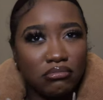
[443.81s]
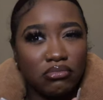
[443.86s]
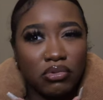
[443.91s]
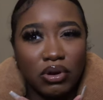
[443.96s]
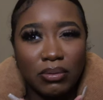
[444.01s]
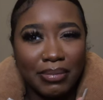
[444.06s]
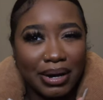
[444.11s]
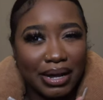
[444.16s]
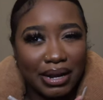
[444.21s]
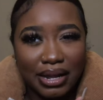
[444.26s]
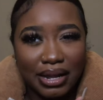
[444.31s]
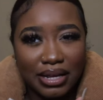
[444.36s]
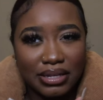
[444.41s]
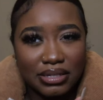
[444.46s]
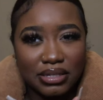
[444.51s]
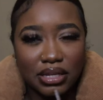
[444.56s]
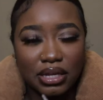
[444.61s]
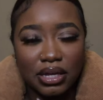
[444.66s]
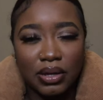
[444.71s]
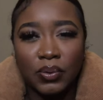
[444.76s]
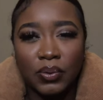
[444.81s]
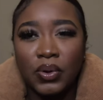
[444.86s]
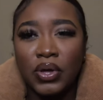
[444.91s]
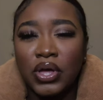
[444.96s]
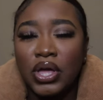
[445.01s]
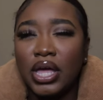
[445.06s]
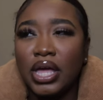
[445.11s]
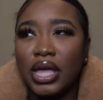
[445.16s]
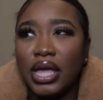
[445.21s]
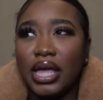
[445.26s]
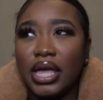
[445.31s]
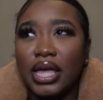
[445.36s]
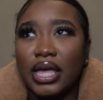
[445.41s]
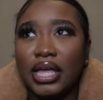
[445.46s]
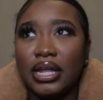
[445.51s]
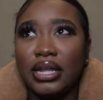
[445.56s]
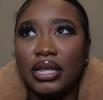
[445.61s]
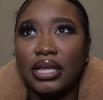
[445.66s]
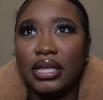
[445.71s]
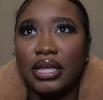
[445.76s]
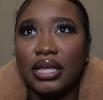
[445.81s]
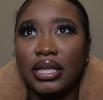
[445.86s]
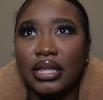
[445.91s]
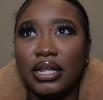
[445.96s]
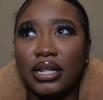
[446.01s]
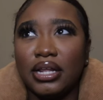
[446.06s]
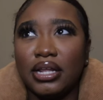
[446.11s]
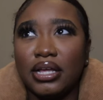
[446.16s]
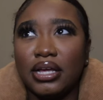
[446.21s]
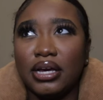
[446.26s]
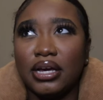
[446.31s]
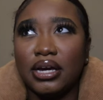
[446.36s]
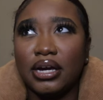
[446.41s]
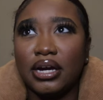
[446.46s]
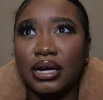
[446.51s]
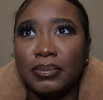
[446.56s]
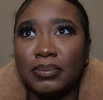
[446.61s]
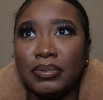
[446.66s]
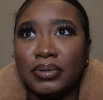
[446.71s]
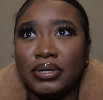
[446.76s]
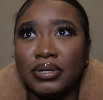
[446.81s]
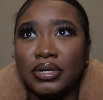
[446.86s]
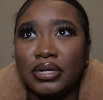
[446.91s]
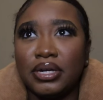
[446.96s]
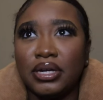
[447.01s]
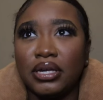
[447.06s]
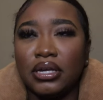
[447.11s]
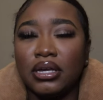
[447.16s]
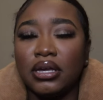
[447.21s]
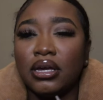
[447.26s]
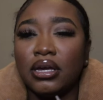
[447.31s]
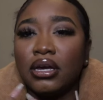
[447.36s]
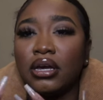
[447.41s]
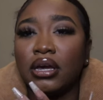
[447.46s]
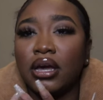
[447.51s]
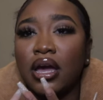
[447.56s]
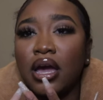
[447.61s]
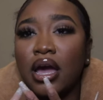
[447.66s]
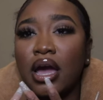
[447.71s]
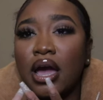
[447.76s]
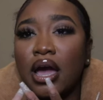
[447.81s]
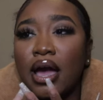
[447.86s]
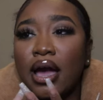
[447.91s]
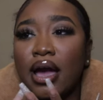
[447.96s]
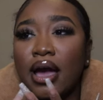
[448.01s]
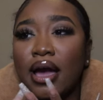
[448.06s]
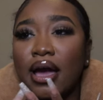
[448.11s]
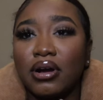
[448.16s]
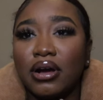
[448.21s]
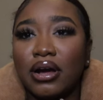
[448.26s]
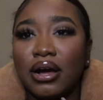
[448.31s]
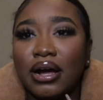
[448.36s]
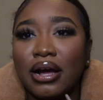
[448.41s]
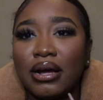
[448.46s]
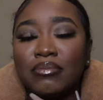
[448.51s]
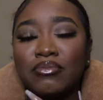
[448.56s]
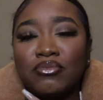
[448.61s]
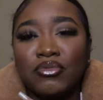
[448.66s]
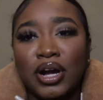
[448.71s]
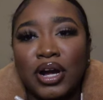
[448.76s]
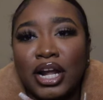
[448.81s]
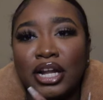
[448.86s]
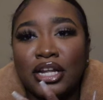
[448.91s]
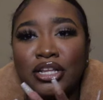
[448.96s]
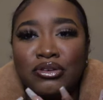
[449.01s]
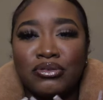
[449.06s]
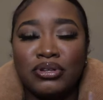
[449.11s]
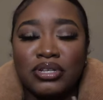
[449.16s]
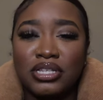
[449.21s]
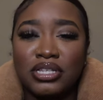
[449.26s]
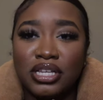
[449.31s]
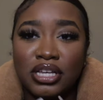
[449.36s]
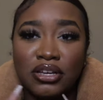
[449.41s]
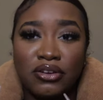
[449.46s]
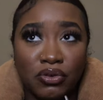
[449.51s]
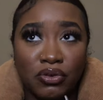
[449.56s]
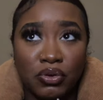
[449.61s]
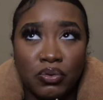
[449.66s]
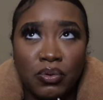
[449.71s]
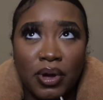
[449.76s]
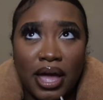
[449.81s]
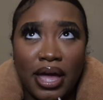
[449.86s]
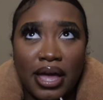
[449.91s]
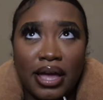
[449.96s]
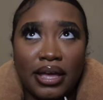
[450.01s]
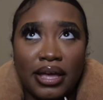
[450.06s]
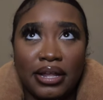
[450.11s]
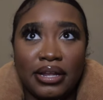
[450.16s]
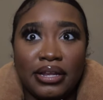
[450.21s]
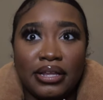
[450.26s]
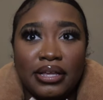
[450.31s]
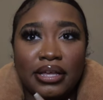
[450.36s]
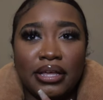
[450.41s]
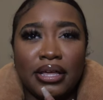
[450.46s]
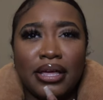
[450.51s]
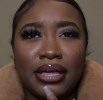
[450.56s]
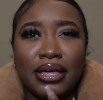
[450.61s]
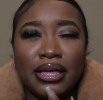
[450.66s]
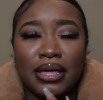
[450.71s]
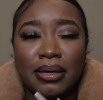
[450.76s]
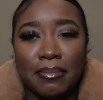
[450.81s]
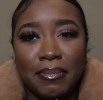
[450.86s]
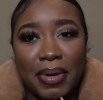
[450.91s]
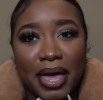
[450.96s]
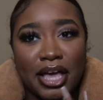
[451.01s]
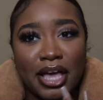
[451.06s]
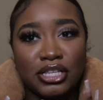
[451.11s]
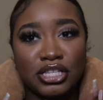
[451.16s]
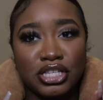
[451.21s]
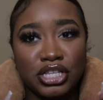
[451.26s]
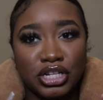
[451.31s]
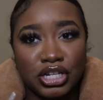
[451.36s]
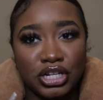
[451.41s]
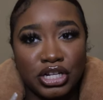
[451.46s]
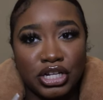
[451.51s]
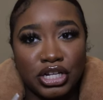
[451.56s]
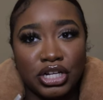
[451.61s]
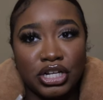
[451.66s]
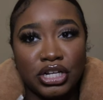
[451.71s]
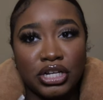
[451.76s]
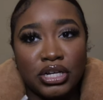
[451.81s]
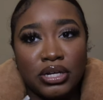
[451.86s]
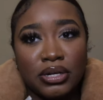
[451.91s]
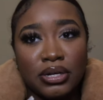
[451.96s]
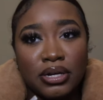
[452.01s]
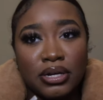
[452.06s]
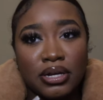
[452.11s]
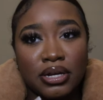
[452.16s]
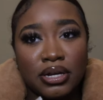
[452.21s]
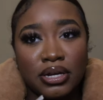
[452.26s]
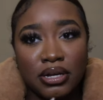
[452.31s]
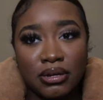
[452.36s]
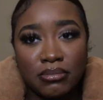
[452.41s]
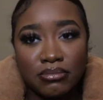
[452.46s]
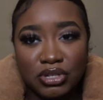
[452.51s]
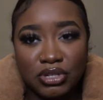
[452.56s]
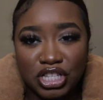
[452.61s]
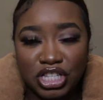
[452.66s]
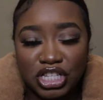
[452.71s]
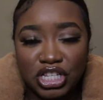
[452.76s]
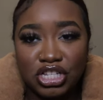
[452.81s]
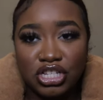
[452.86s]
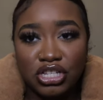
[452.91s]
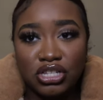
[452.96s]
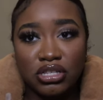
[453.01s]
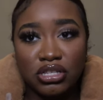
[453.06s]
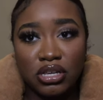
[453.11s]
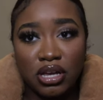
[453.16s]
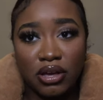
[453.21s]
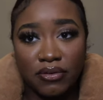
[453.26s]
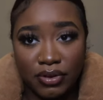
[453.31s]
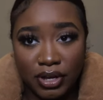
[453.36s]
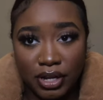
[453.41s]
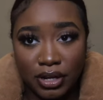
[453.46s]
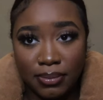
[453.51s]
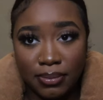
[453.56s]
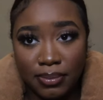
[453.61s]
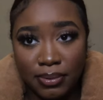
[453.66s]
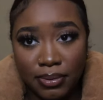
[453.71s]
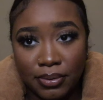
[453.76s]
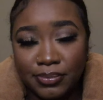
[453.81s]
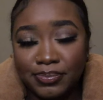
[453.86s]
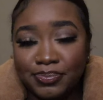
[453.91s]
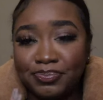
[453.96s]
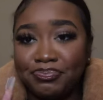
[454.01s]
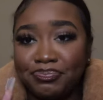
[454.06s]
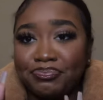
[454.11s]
but my last name, and then I put. I'm writing you to see if you had any ambassador positions available.